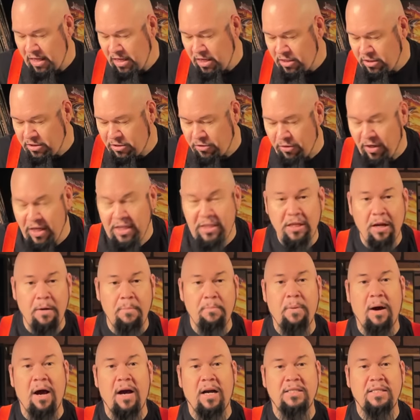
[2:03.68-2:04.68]
So let's
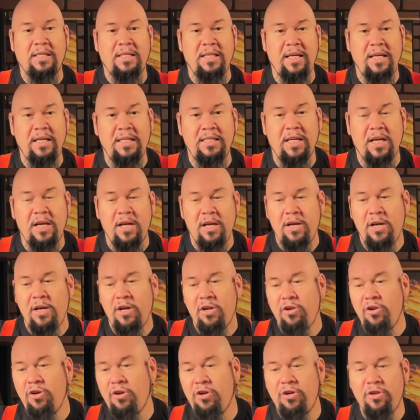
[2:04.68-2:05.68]
unbox these,
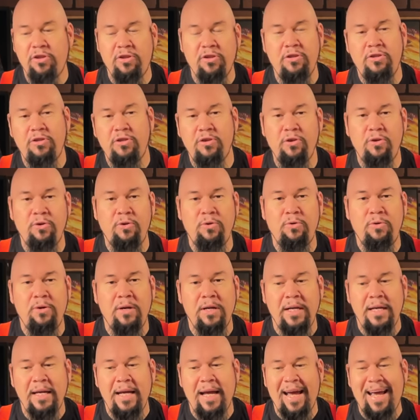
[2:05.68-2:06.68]
look at the
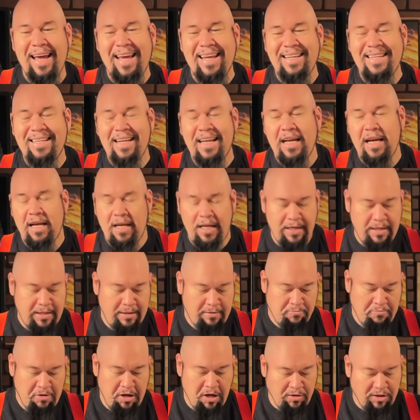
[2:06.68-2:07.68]
two, and,
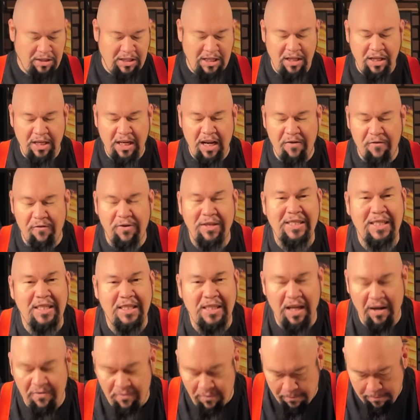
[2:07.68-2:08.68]
and you know see the
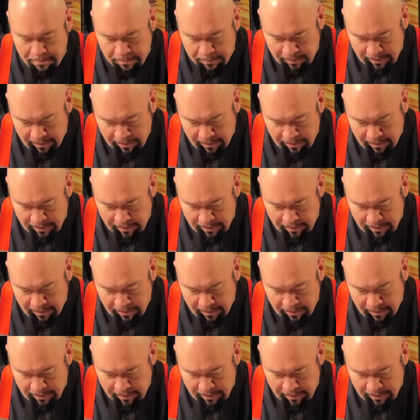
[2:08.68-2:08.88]
differences of them.